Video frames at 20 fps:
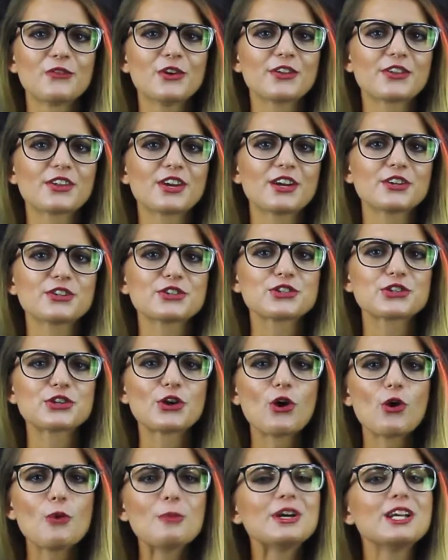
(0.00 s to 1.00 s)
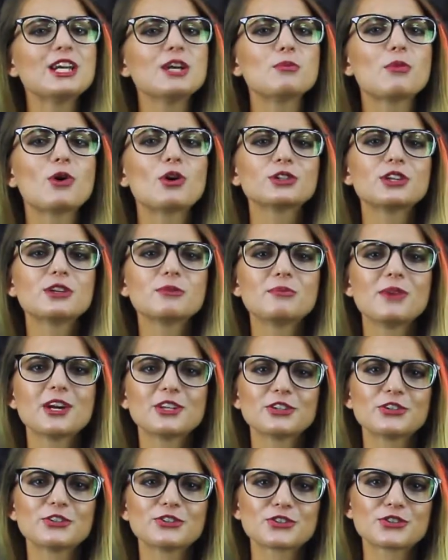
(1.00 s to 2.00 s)
when there are so many modern
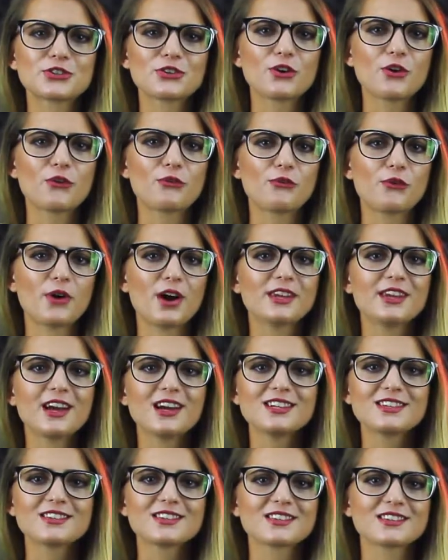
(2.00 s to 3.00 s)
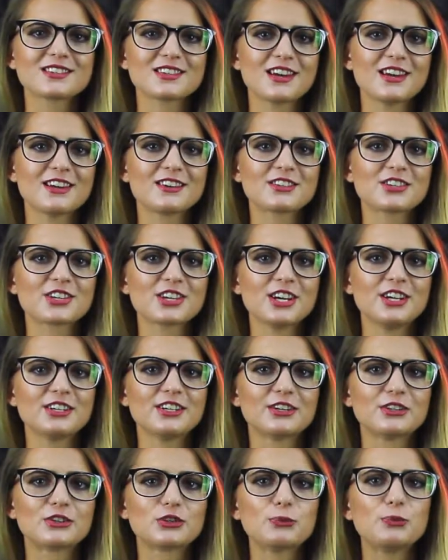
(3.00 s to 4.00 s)
methods of analysis and
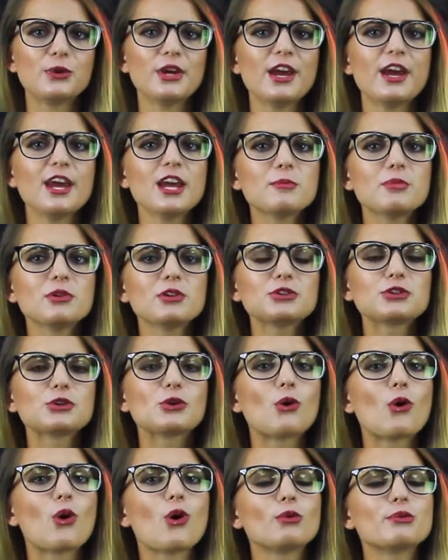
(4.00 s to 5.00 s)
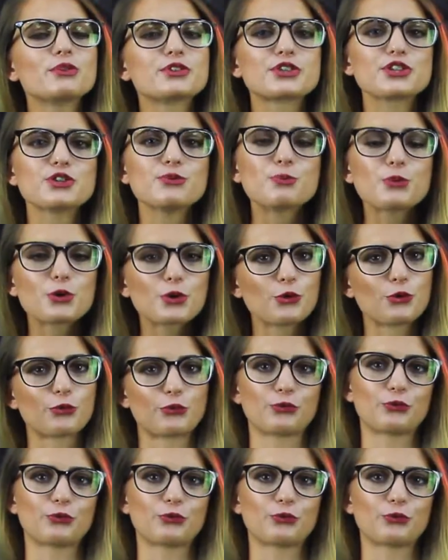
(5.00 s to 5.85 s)
training to be able to always improve.